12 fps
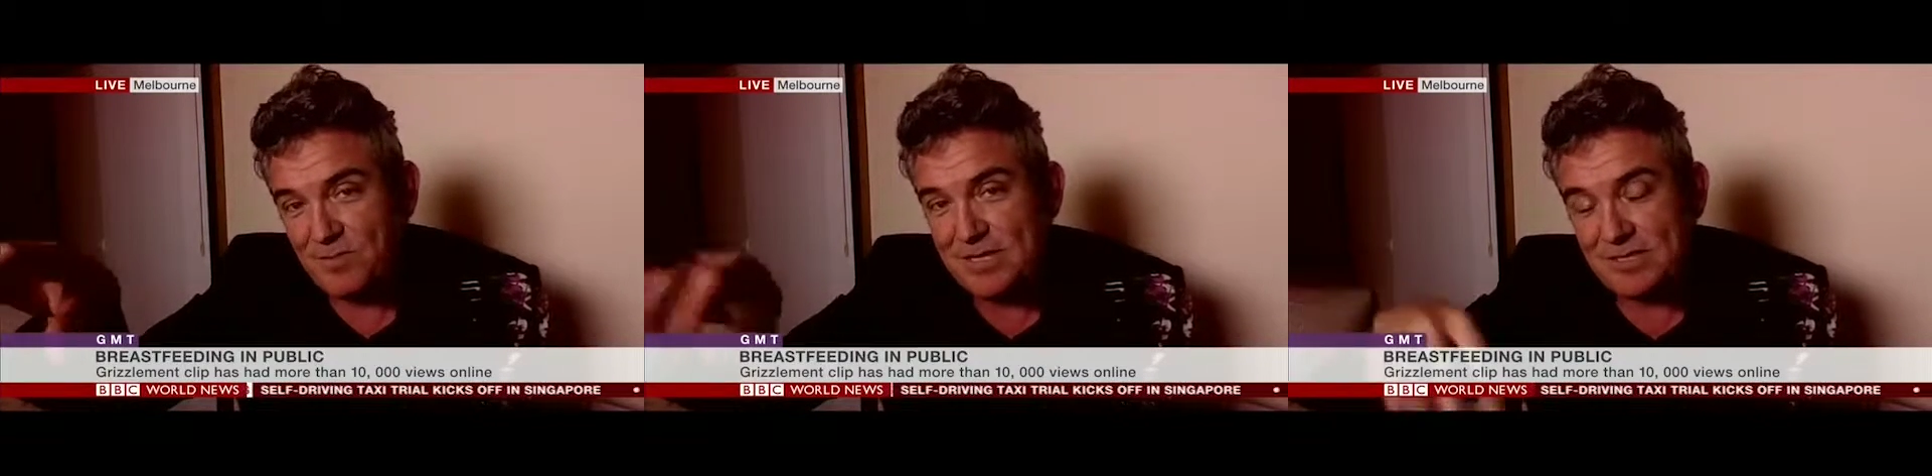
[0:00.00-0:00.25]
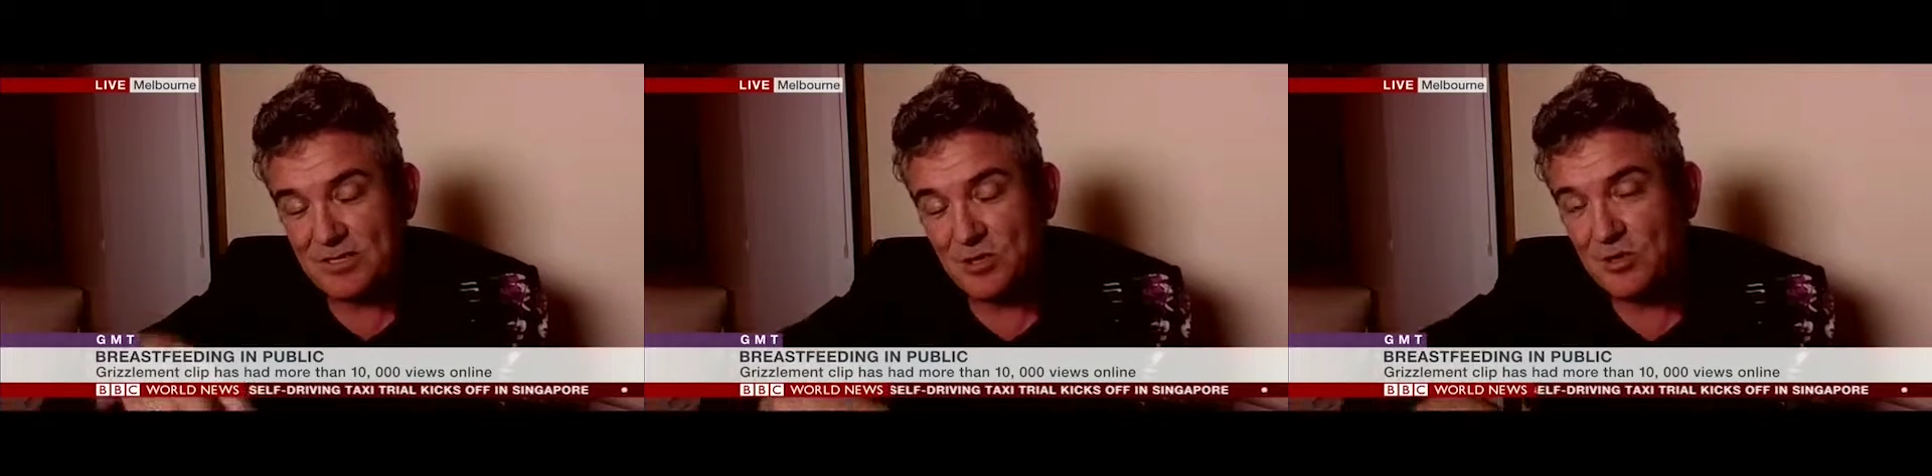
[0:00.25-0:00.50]

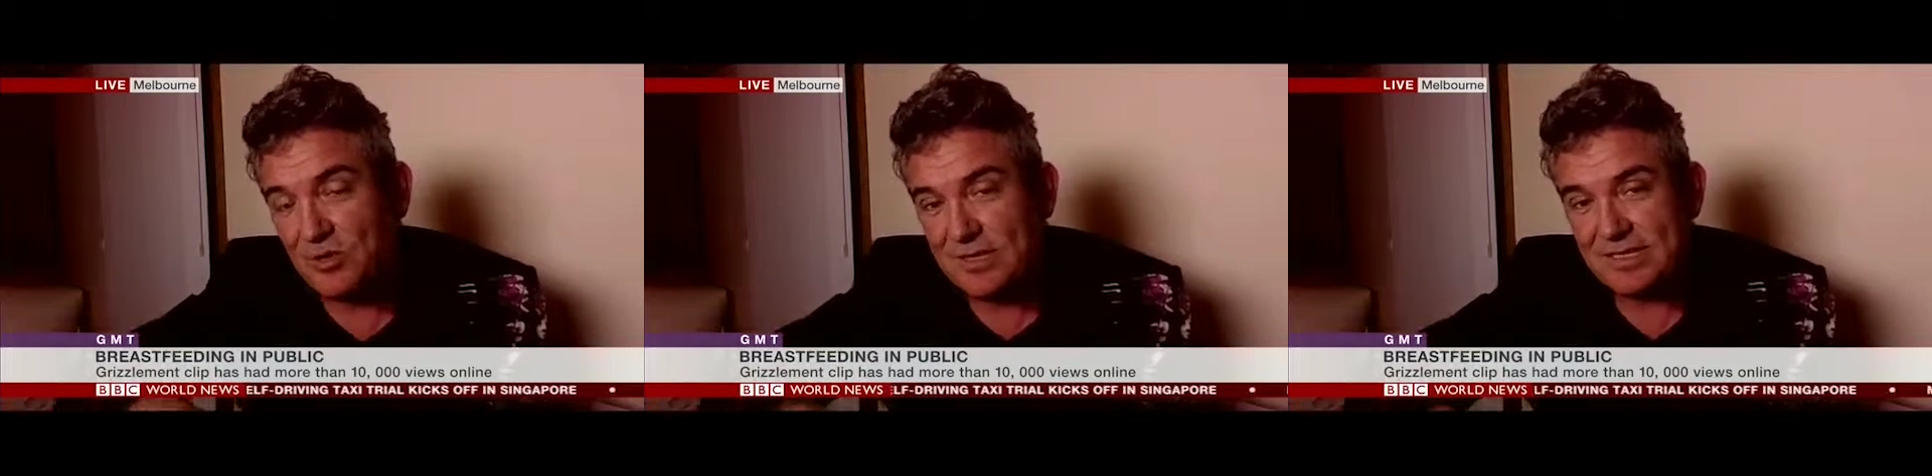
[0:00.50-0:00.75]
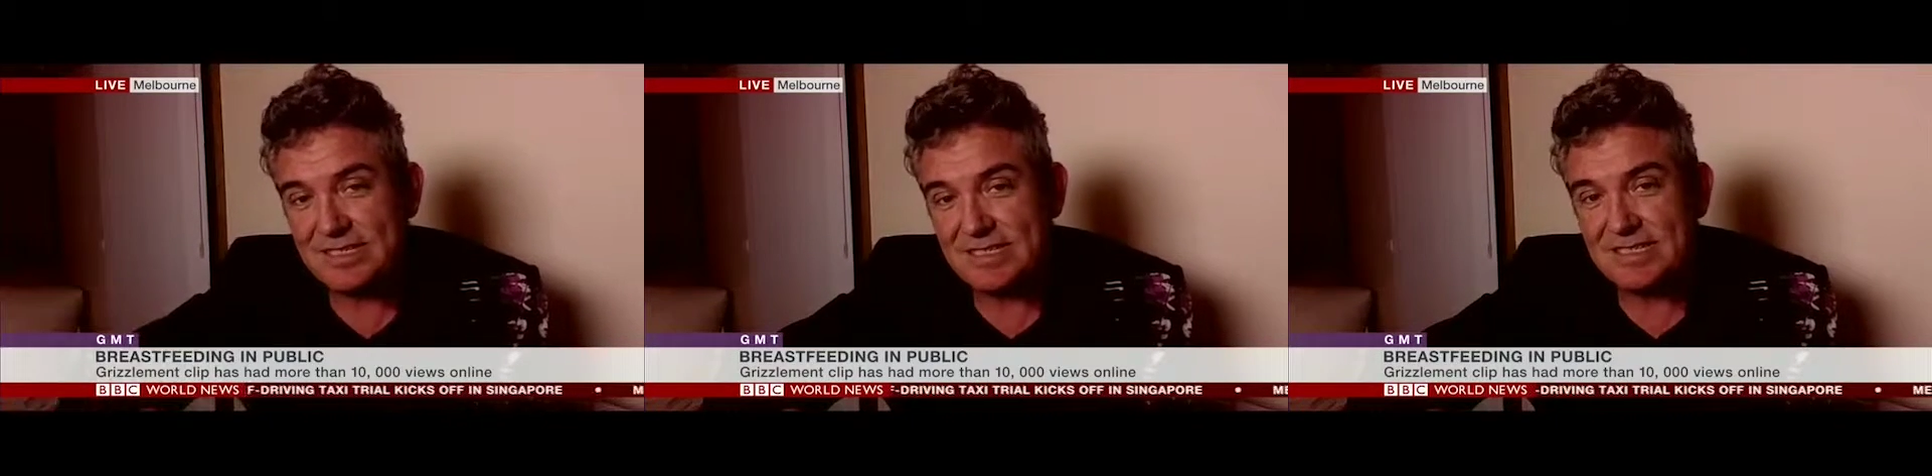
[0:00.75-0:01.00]
filming the
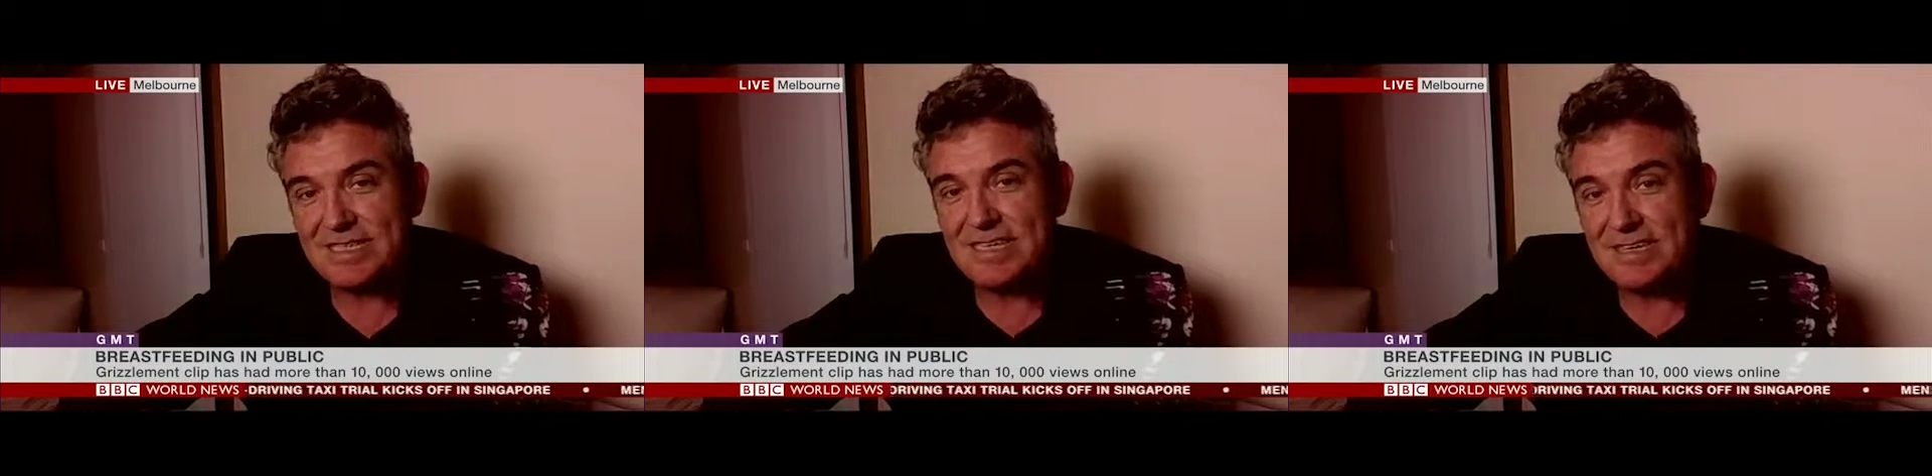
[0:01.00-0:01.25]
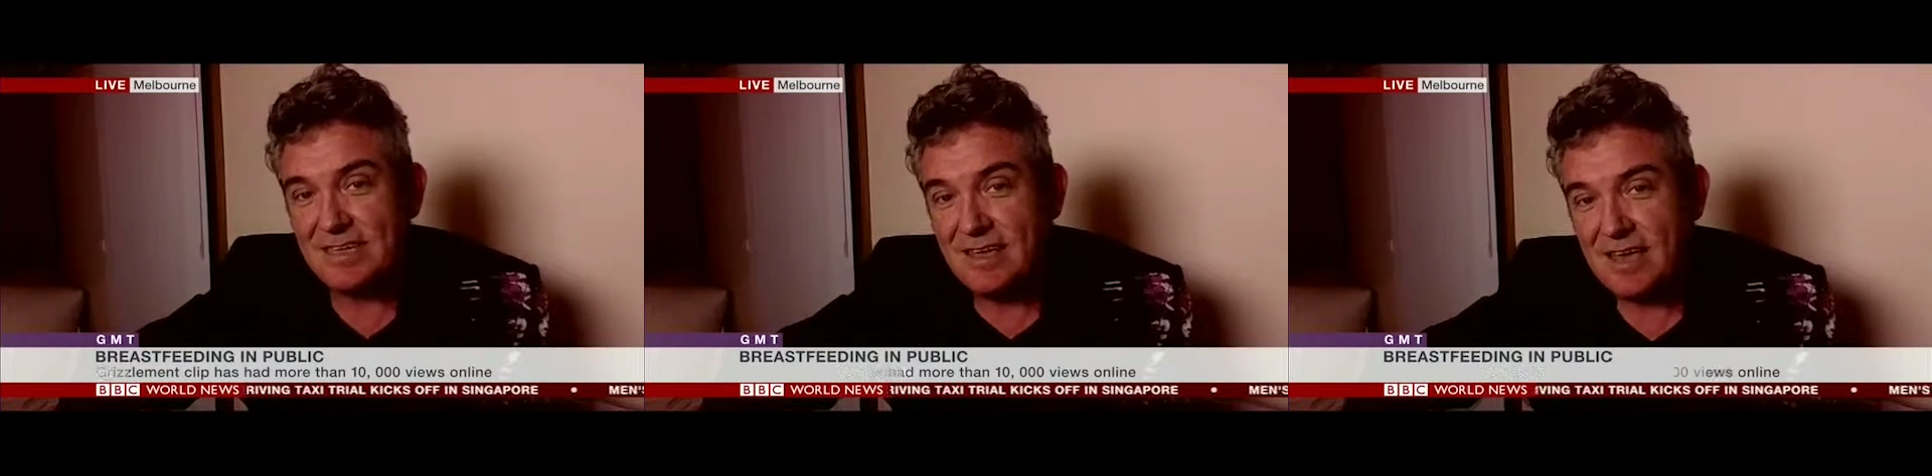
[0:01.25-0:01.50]
toilet
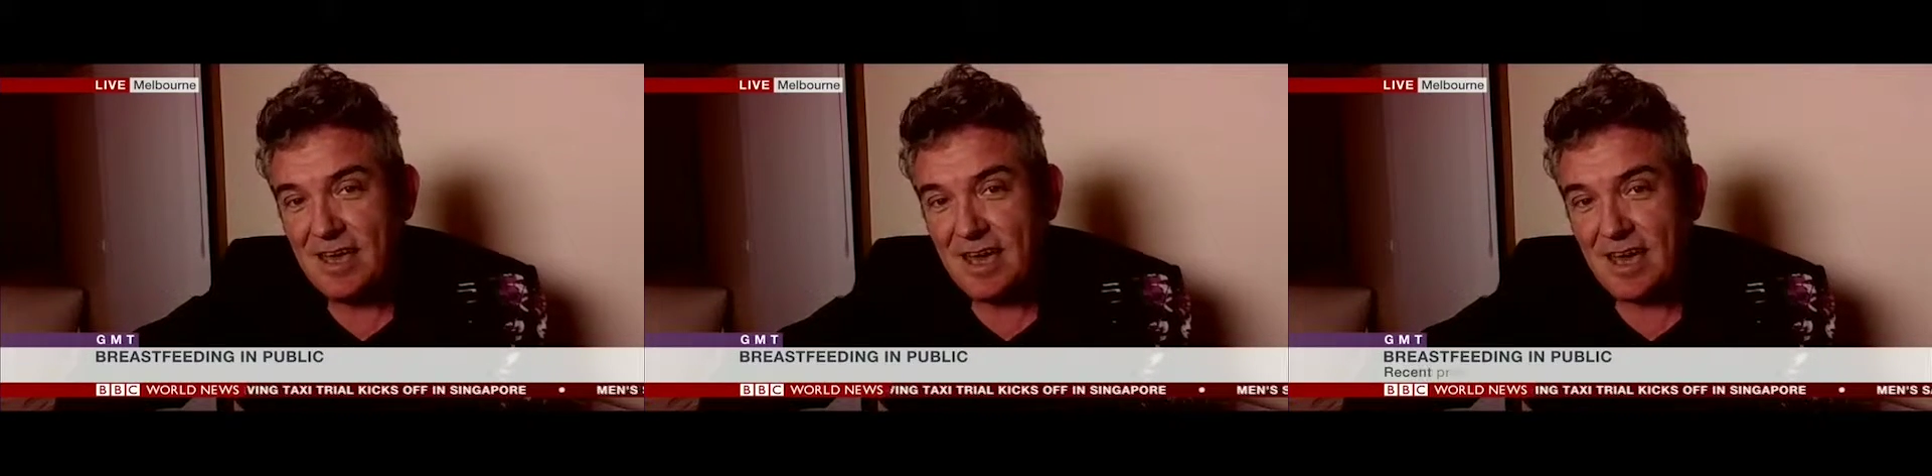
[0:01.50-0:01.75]
scene,